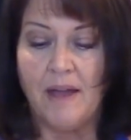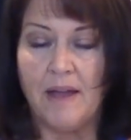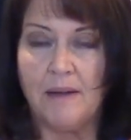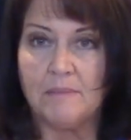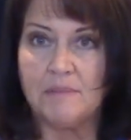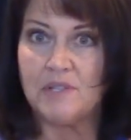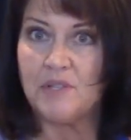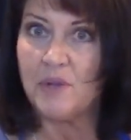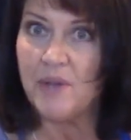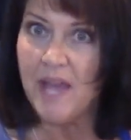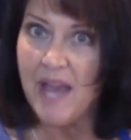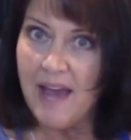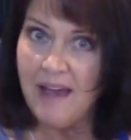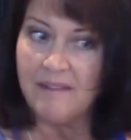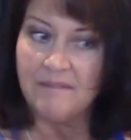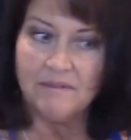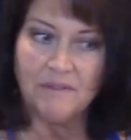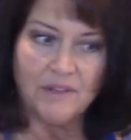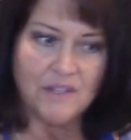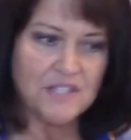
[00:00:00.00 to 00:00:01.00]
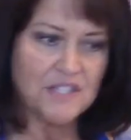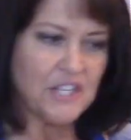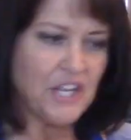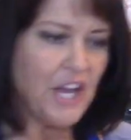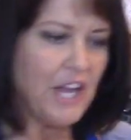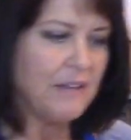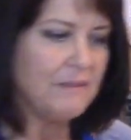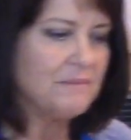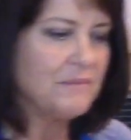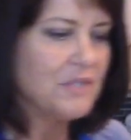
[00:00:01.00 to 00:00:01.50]
so yeah, looks
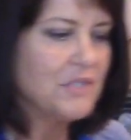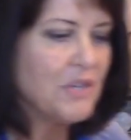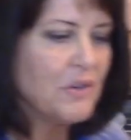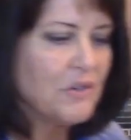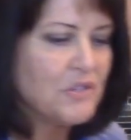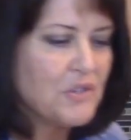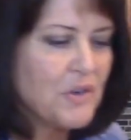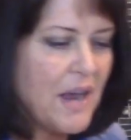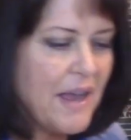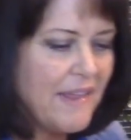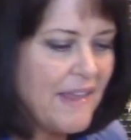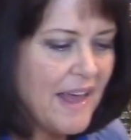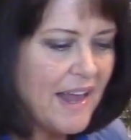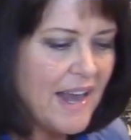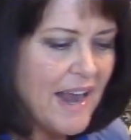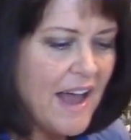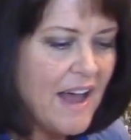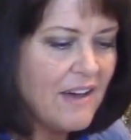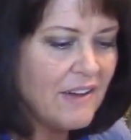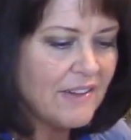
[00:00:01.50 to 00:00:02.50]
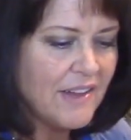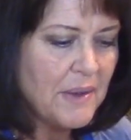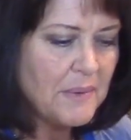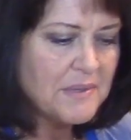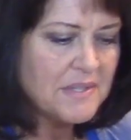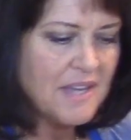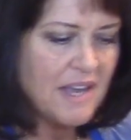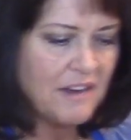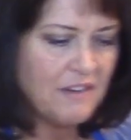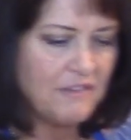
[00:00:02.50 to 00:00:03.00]
good. So try that out. That
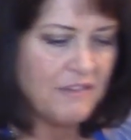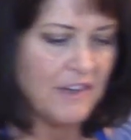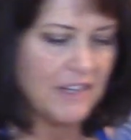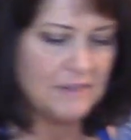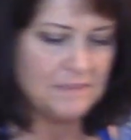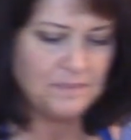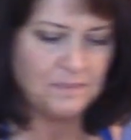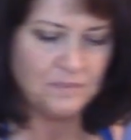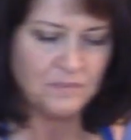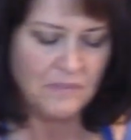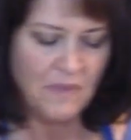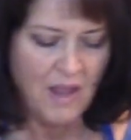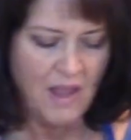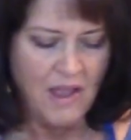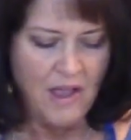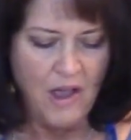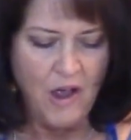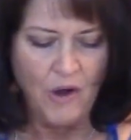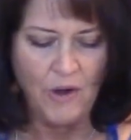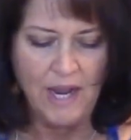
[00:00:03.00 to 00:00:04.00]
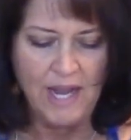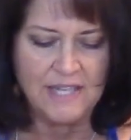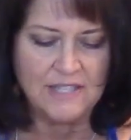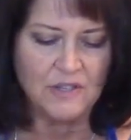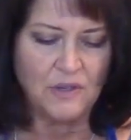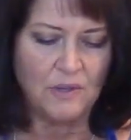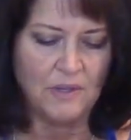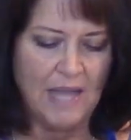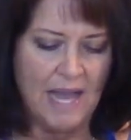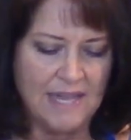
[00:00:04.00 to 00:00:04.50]
was kind of fun. Okay,
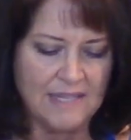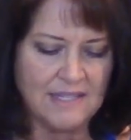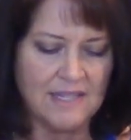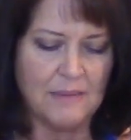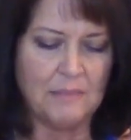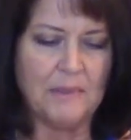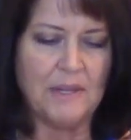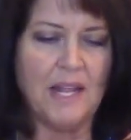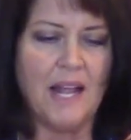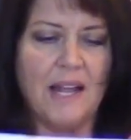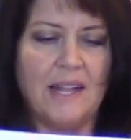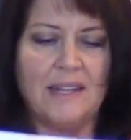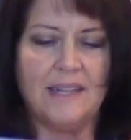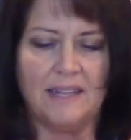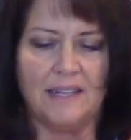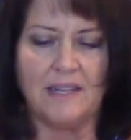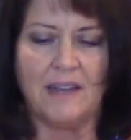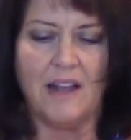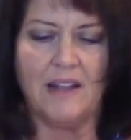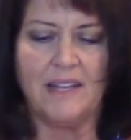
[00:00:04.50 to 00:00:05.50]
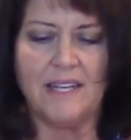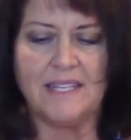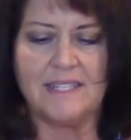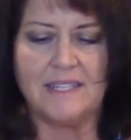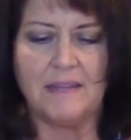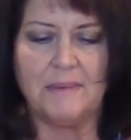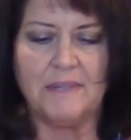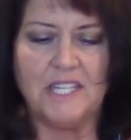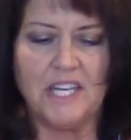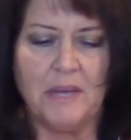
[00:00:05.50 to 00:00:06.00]
so last but not least,
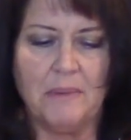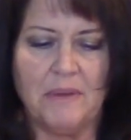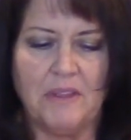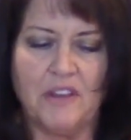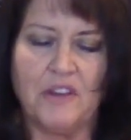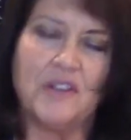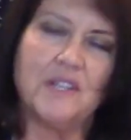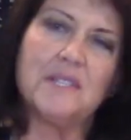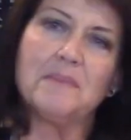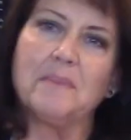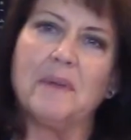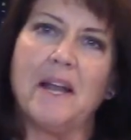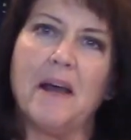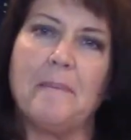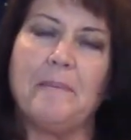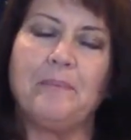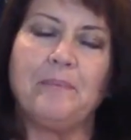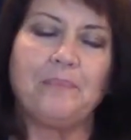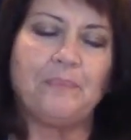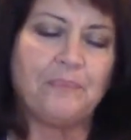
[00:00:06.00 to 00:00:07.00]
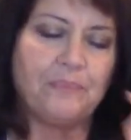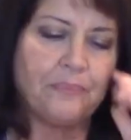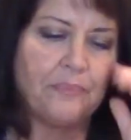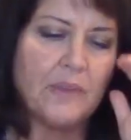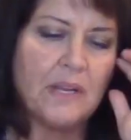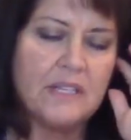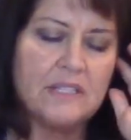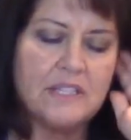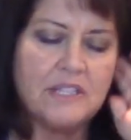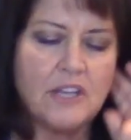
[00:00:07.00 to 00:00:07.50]
let me tell you about the Crisp It Up.
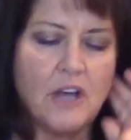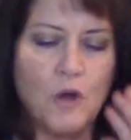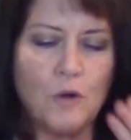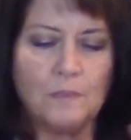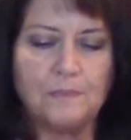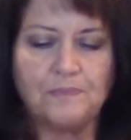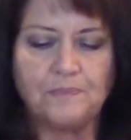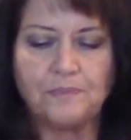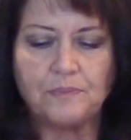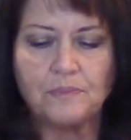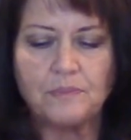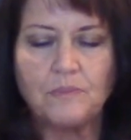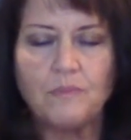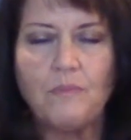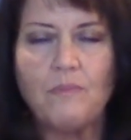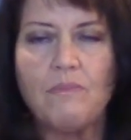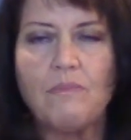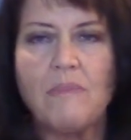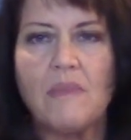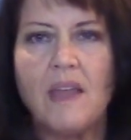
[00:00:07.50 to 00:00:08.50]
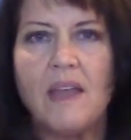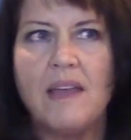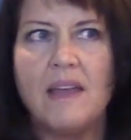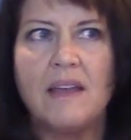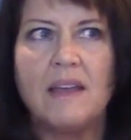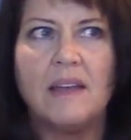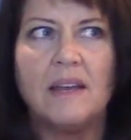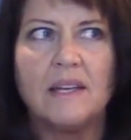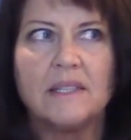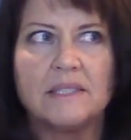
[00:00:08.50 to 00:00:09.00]
So
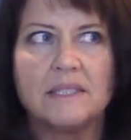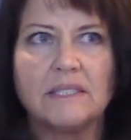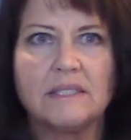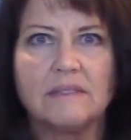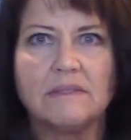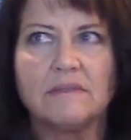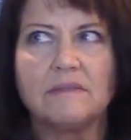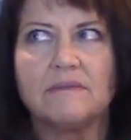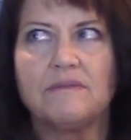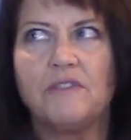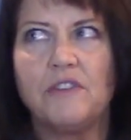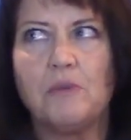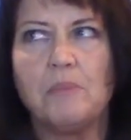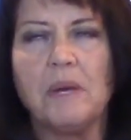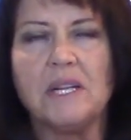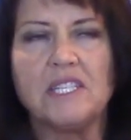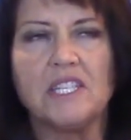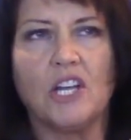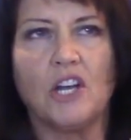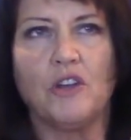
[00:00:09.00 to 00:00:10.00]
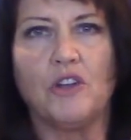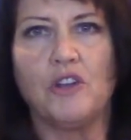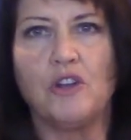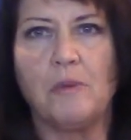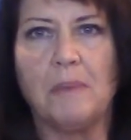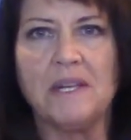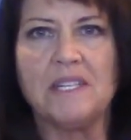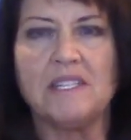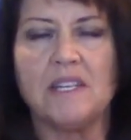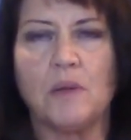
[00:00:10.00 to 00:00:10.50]
a few months ago, you know,
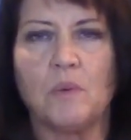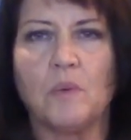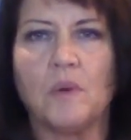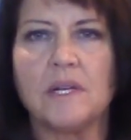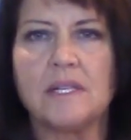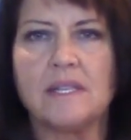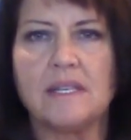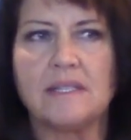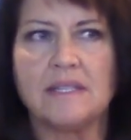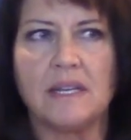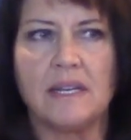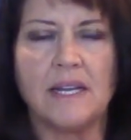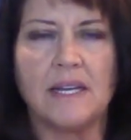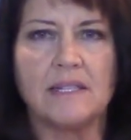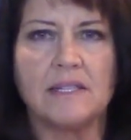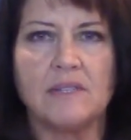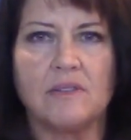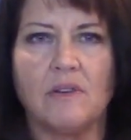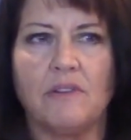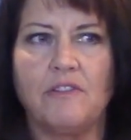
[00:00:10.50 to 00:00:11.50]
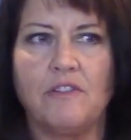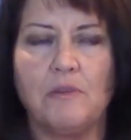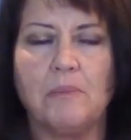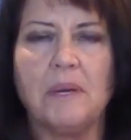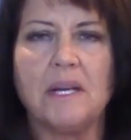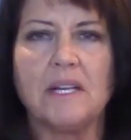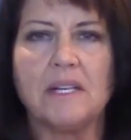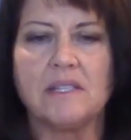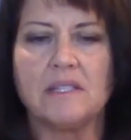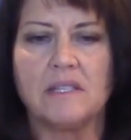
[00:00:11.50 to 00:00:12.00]
my son works at Sundance, so a few
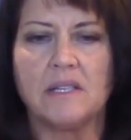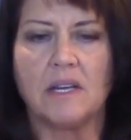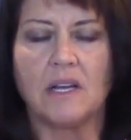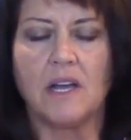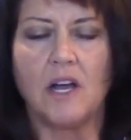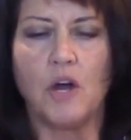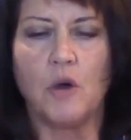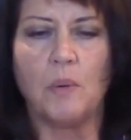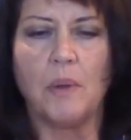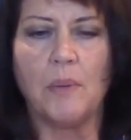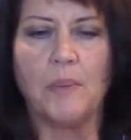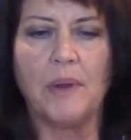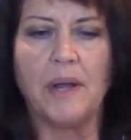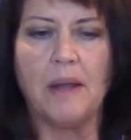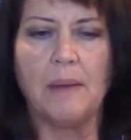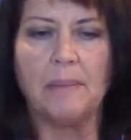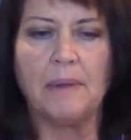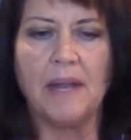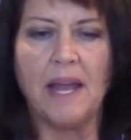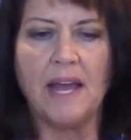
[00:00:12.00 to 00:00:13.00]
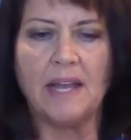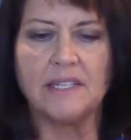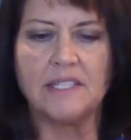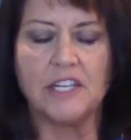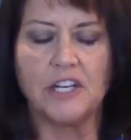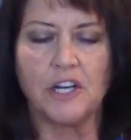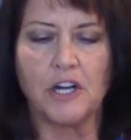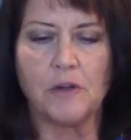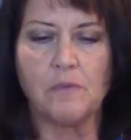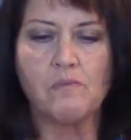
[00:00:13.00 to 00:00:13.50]
months ago we went up and had
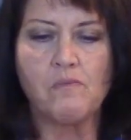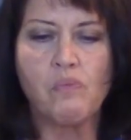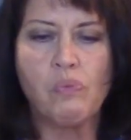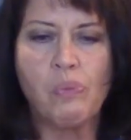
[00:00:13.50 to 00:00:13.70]
dinner.